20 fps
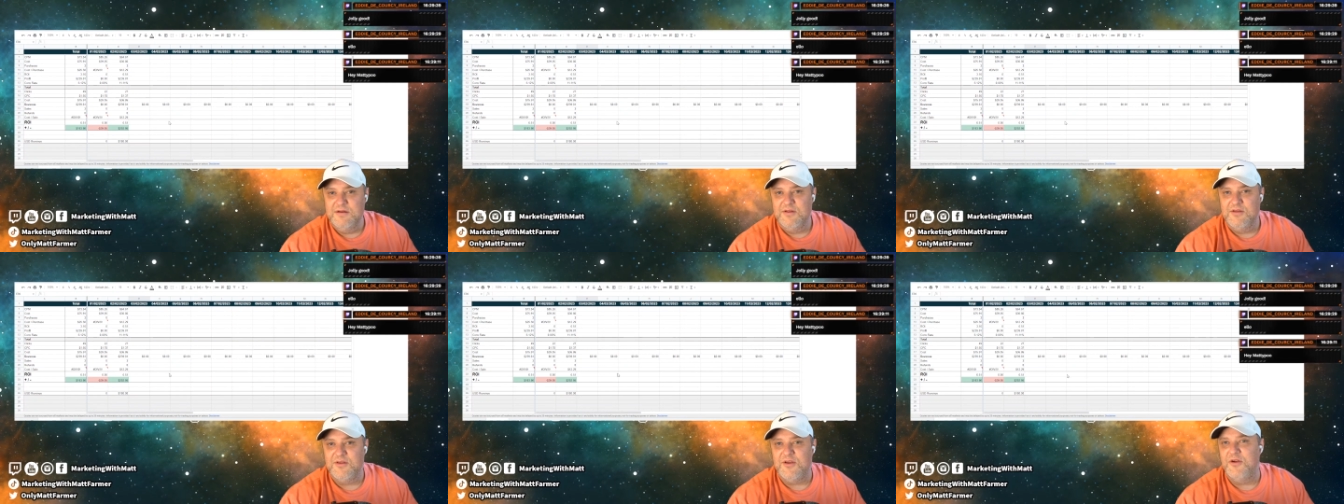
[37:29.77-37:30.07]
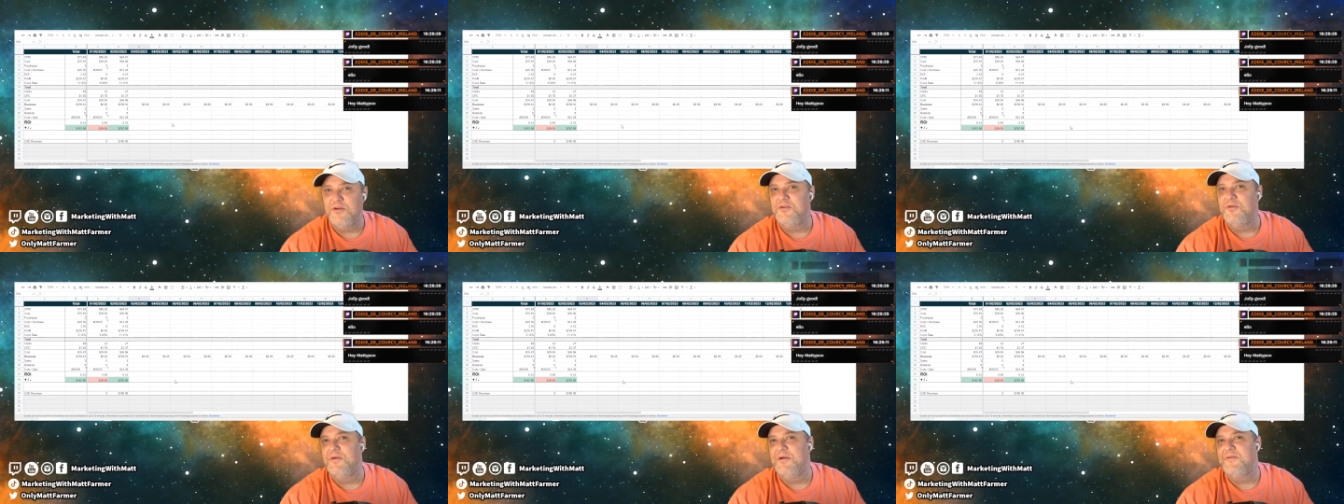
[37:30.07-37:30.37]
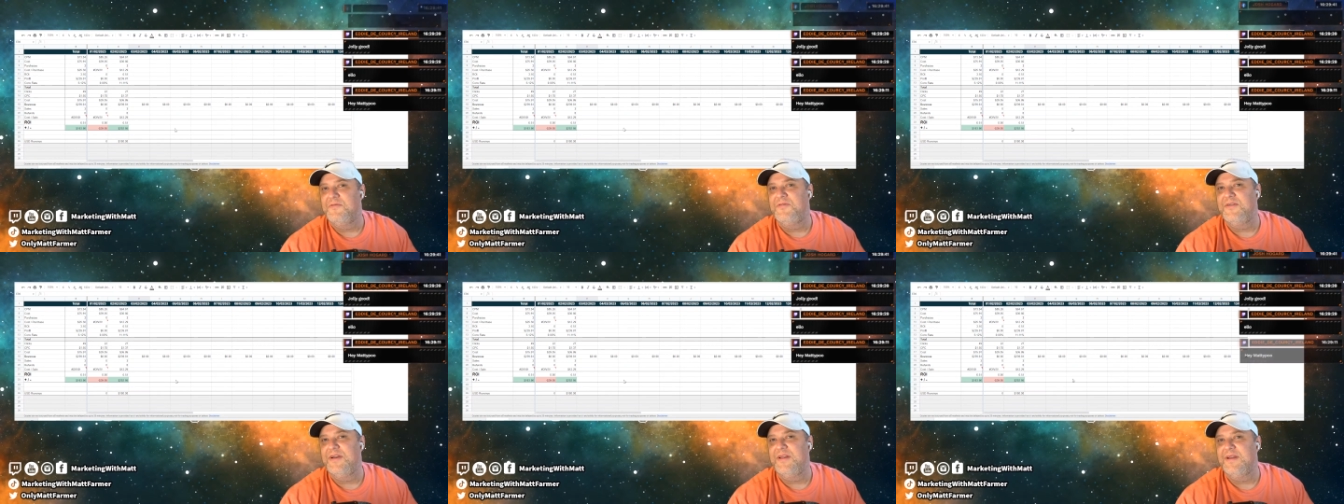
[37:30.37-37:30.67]
start doing
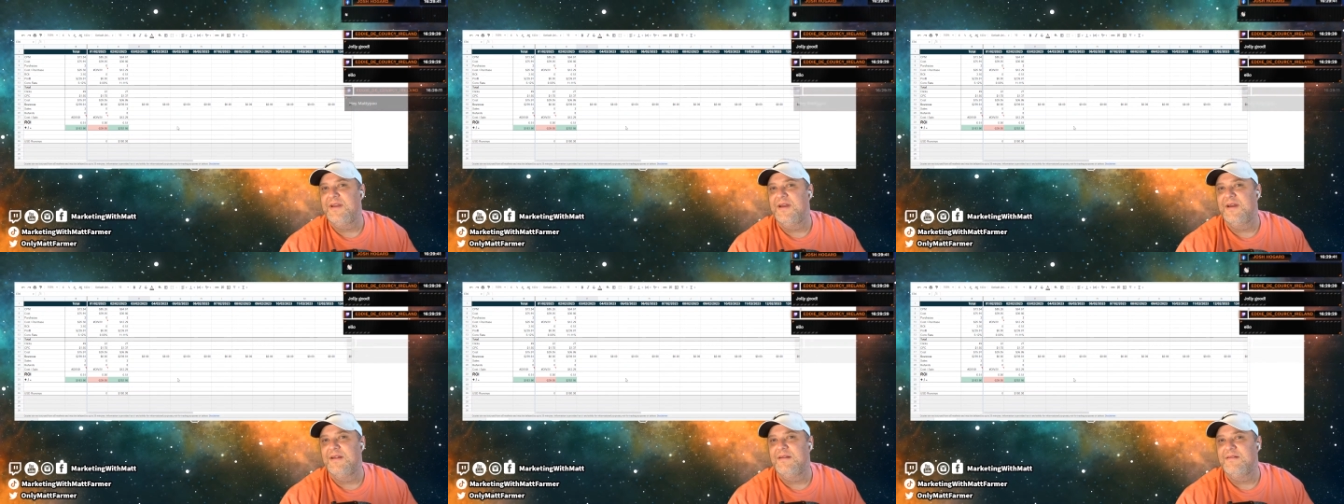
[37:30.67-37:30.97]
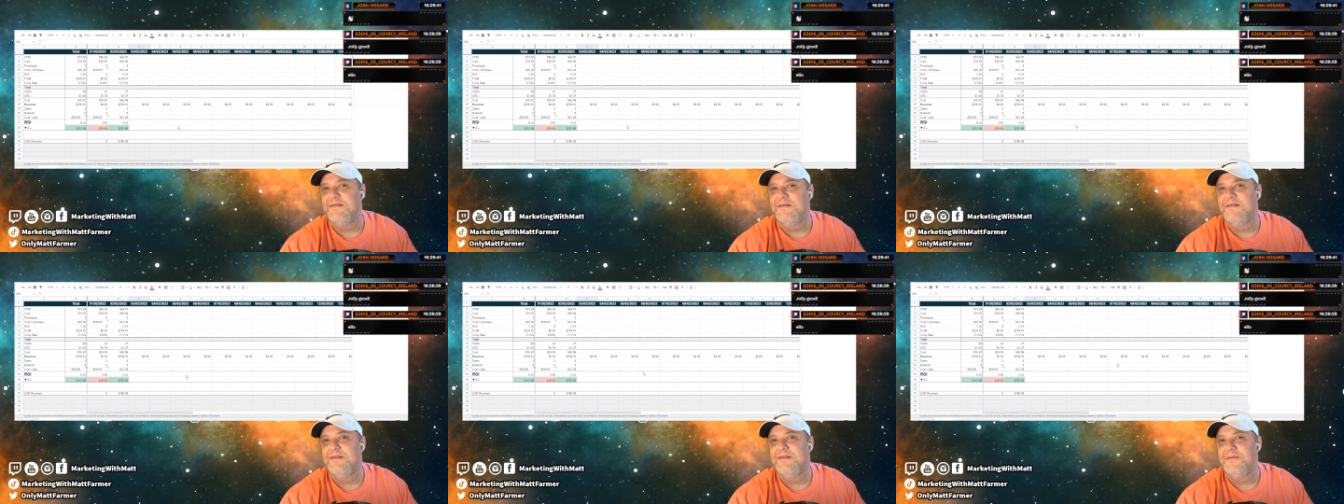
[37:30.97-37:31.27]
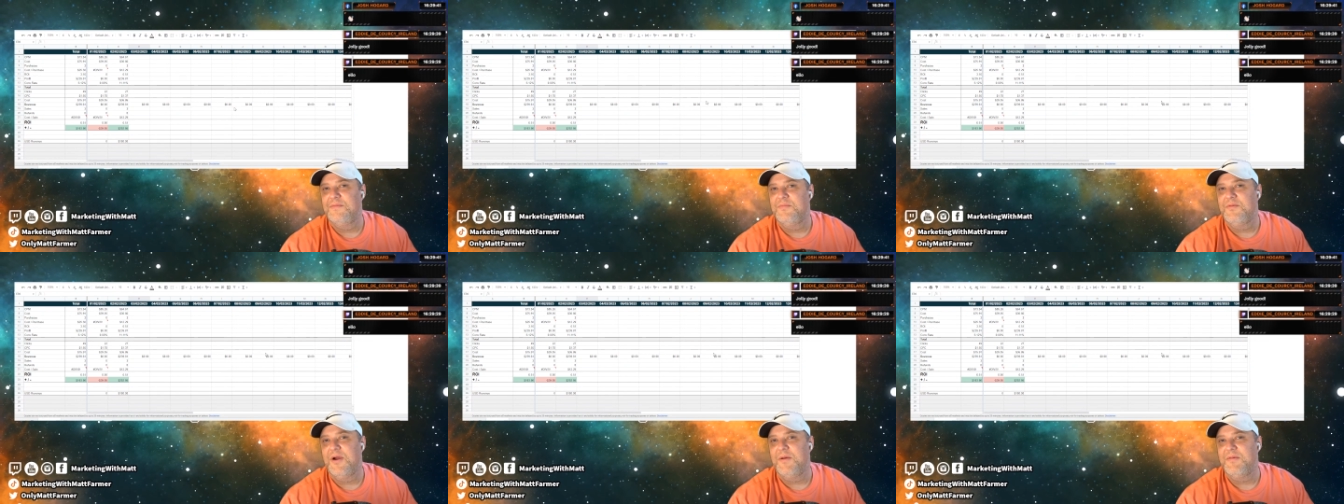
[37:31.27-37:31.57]
affiliate.
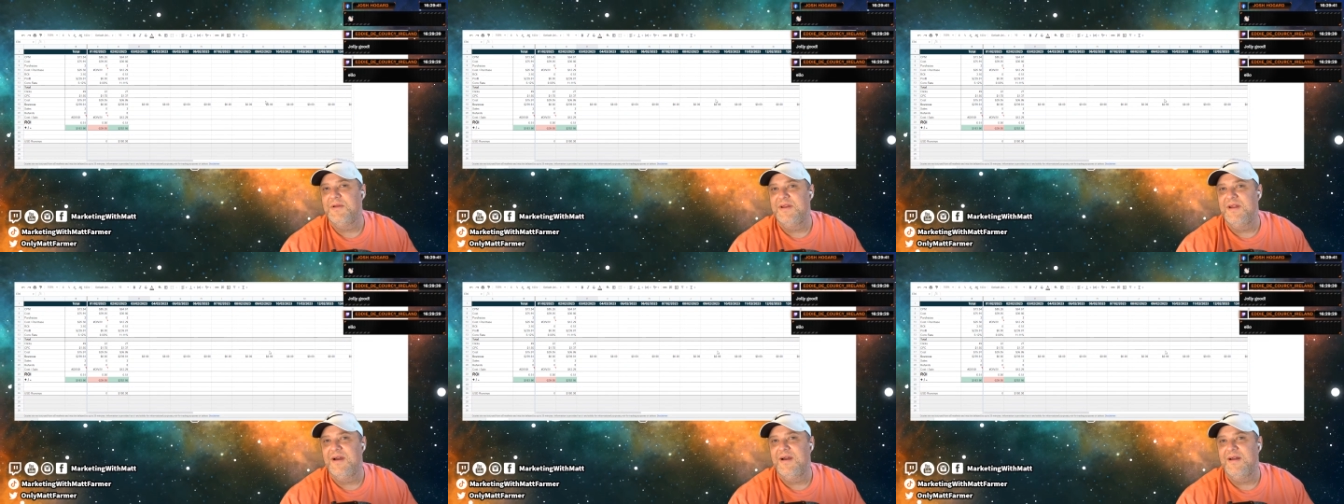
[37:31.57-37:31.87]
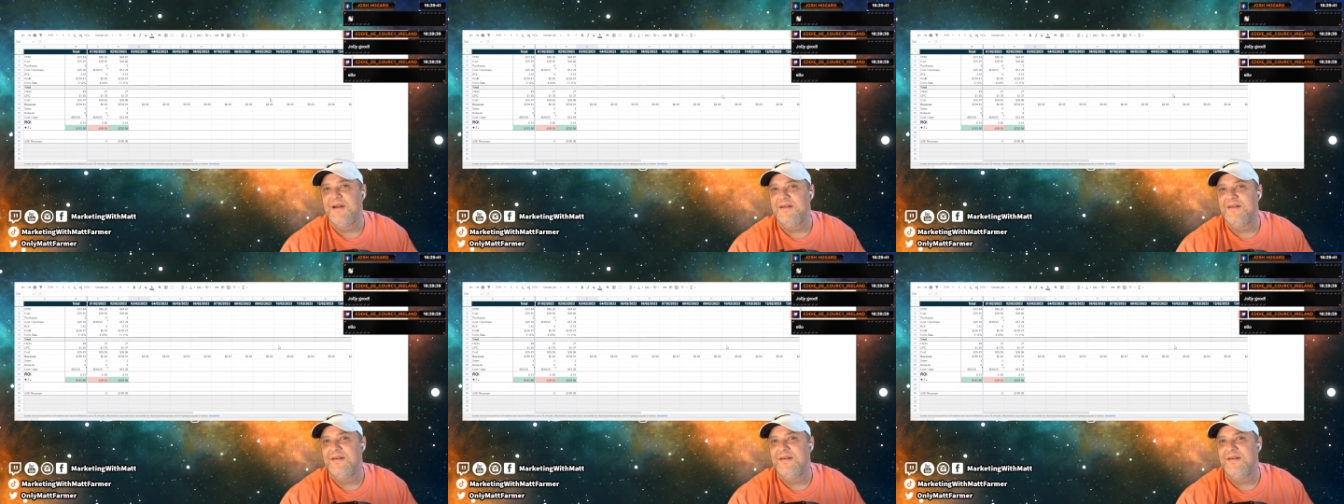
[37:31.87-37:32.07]
Probably not.